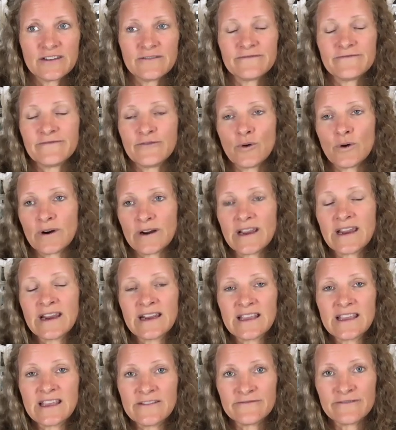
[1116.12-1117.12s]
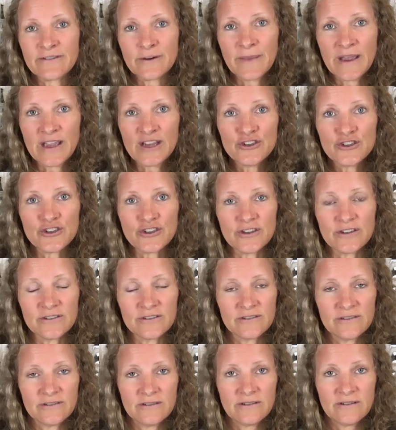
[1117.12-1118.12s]
for any information.
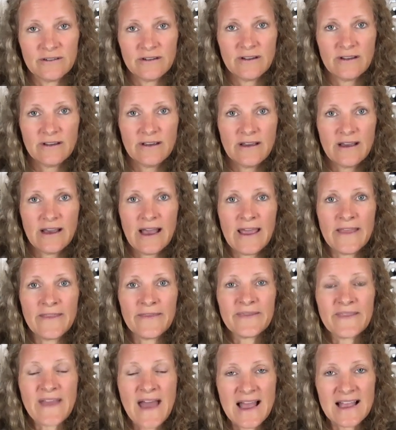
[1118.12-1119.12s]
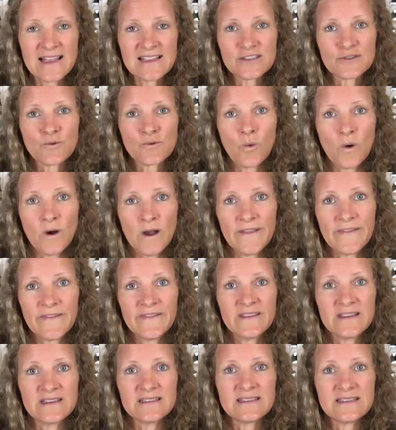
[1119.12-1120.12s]
And that's what
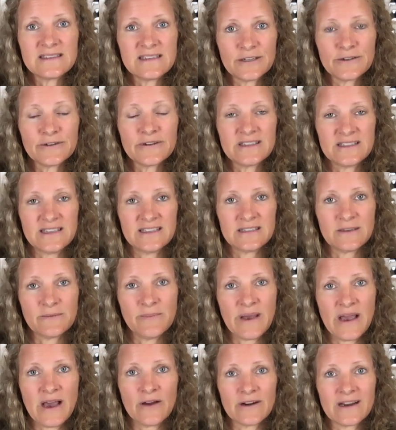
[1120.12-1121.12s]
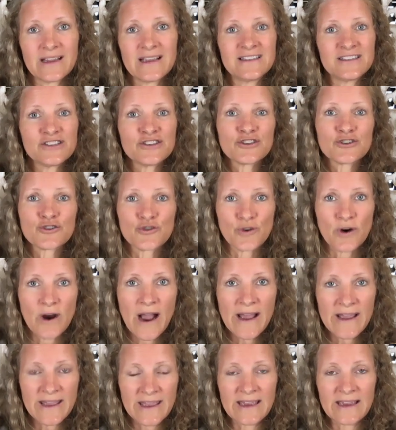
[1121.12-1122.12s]
this series is about, is
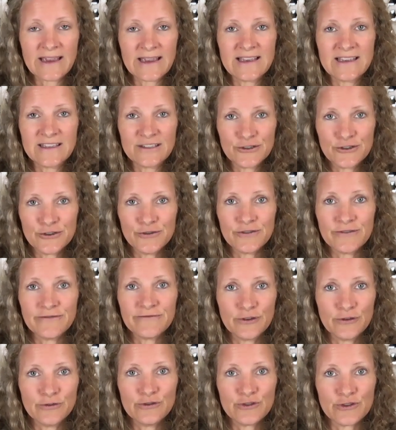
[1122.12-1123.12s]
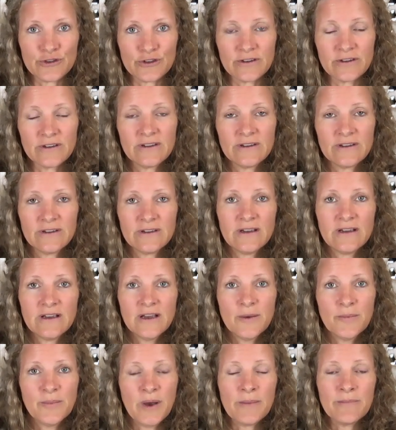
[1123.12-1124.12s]
scrying into the future.
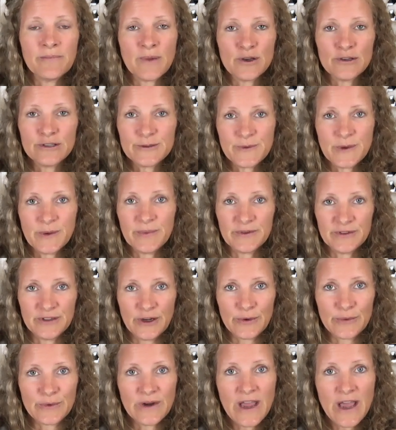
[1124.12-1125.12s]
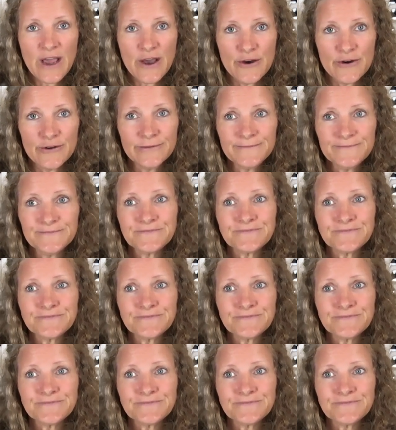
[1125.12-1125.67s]
But most people don't know